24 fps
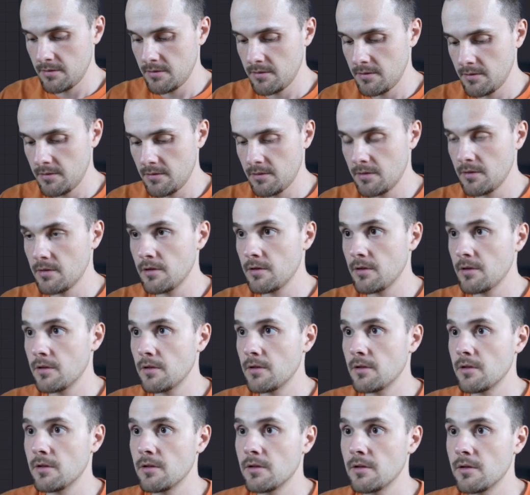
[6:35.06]

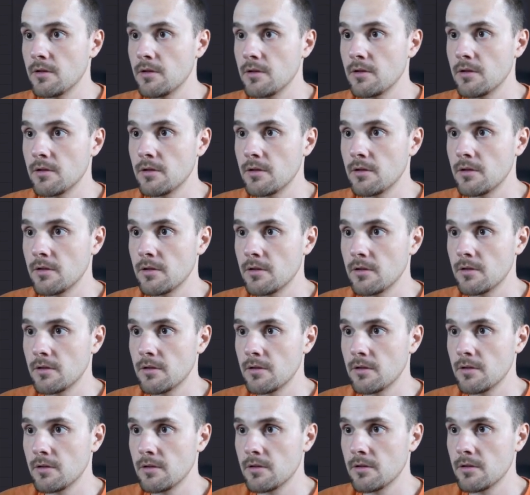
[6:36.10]

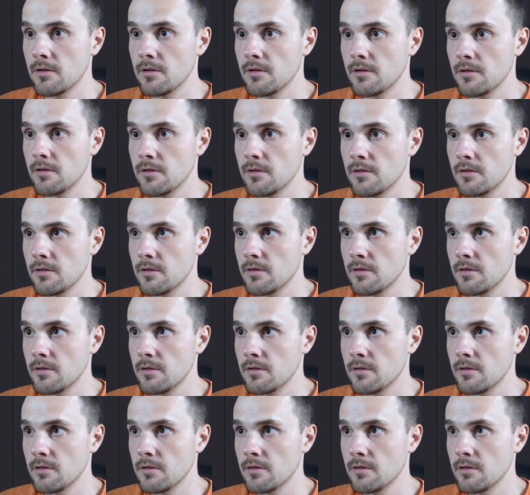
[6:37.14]
(silence)